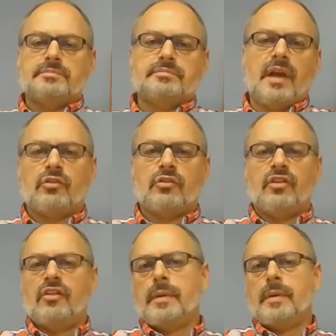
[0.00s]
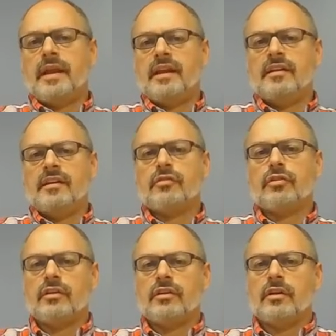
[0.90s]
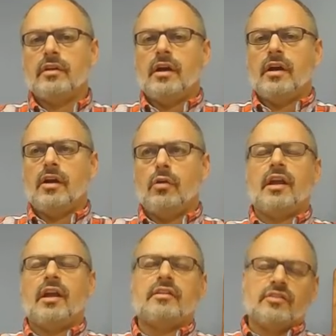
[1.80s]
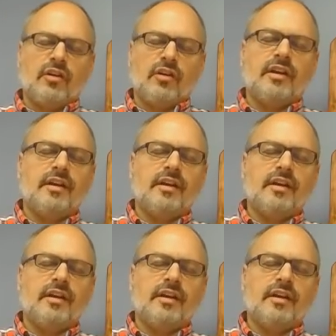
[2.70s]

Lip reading: see this being any different. Sorry.